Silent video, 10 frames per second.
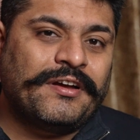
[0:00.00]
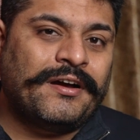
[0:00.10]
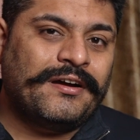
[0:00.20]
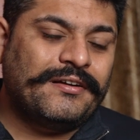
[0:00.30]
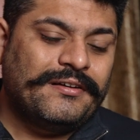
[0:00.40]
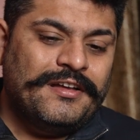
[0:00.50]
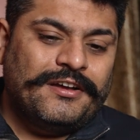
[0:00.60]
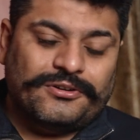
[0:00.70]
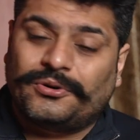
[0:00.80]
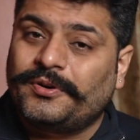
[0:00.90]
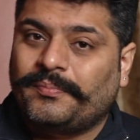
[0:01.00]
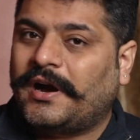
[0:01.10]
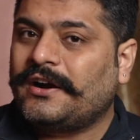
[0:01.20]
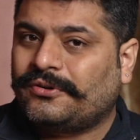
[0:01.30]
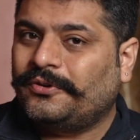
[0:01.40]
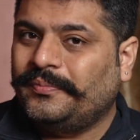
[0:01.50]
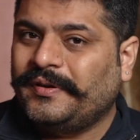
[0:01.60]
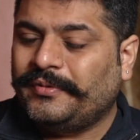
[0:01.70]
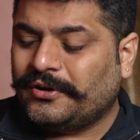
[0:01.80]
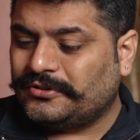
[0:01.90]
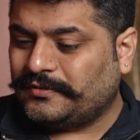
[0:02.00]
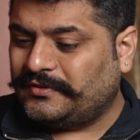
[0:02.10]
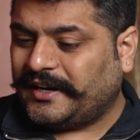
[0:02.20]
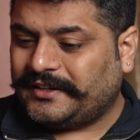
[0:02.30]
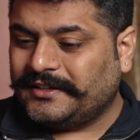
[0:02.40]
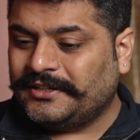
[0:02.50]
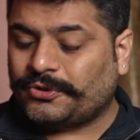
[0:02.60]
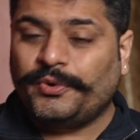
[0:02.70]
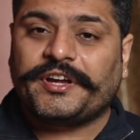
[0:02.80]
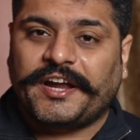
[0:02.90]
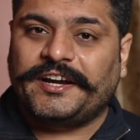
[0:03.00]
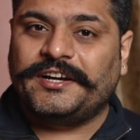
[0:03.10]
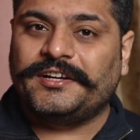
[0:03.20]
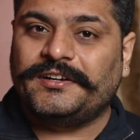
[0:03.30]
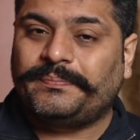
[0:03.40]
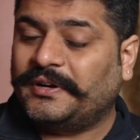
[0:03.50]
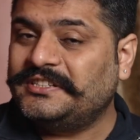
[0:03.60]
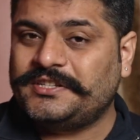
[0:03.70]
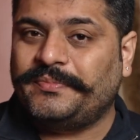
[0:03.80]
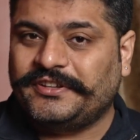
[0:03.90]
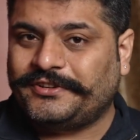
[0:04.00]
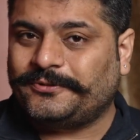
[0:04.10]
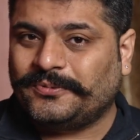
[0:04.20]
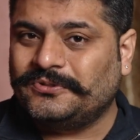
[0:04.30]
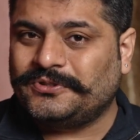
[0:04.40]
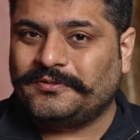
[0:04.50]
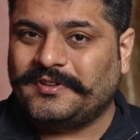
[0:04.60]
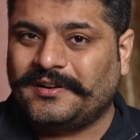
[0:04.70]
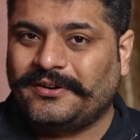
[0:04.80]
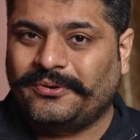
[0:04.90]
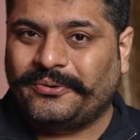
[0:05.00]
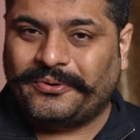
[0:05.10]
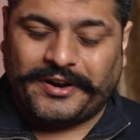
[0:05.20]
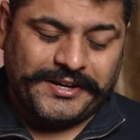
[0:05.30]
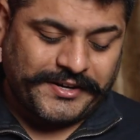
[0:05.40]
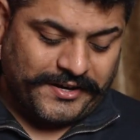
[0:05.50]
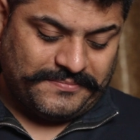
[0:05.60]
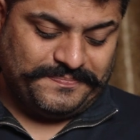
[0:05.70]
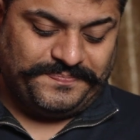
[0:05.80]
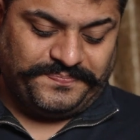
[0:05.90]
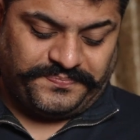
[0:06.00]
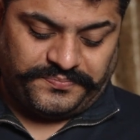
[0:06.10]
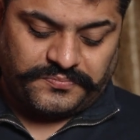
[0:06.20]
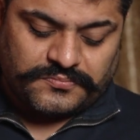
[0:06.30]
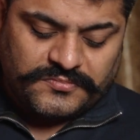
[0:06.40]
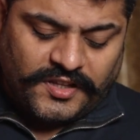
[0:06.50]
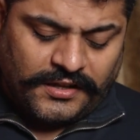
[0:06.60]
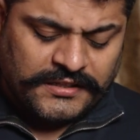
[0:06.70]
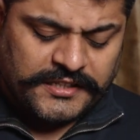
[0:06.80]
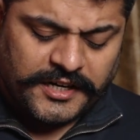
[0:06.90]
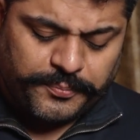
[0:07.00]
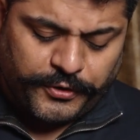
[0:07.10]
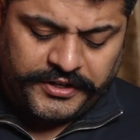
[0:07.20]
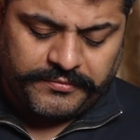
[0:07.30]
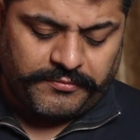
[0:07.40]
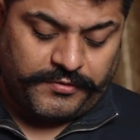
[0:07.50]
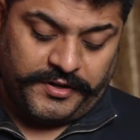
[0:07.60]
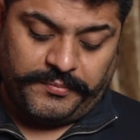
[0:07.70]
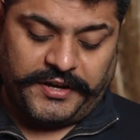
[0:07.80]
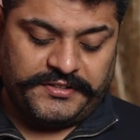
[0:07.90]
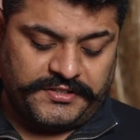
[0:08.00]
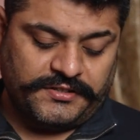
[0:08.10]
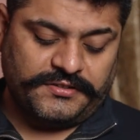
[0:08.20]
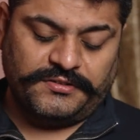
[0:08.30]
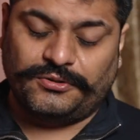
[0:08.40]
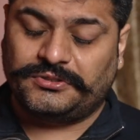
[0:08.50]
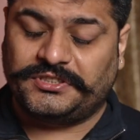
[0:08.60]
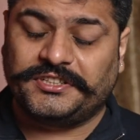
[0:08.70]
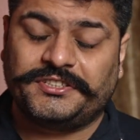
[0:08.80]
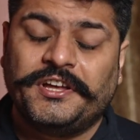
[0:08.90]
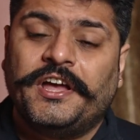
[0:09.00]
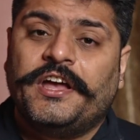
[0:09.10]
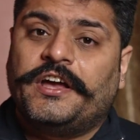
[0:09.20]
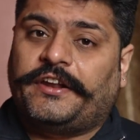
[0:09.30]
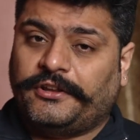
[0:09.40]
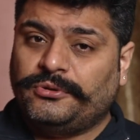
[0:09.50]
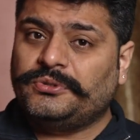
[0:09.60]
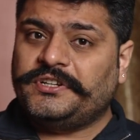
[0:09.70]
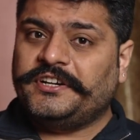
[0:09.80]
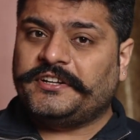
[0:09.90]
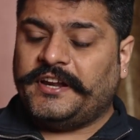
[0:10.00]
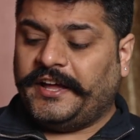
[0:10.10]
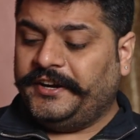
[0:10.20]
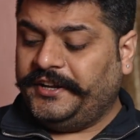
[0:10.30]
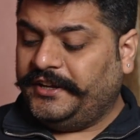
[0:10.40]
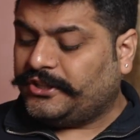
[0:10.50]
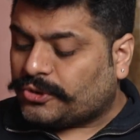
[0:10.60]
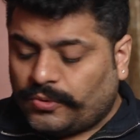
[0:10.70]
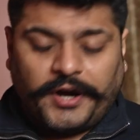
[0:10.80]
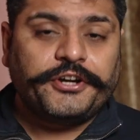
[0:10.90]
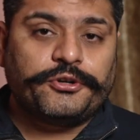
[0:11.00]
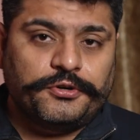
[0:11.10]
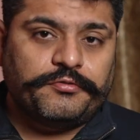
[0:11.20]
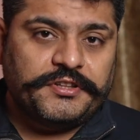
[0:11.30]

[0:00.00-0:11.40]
a good mark on me because of that quick and punchy bass response of the Aurora Ultra. Third point in my notes is resolution and clarity is quite good